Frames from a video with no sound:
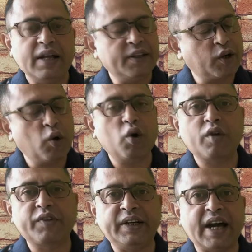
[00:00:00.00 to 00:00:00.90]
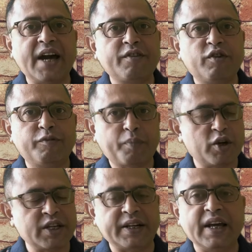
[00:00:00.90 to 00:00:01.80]
The goal of the direwolf
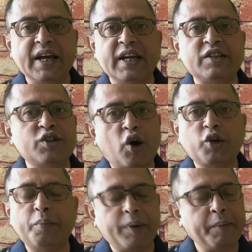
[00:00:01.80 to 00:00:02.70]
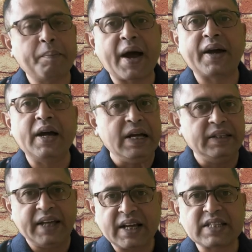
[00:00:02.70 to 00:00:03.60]
project is not to bring back
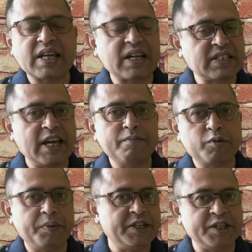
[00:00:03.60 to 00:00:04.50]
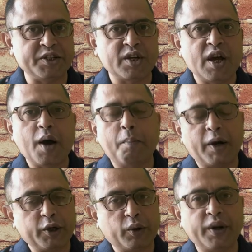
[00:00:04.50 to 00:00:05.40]
the exact same species
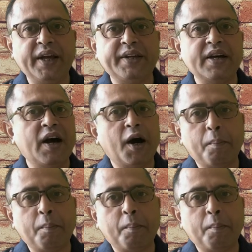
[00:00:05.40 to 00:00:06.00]
but to create a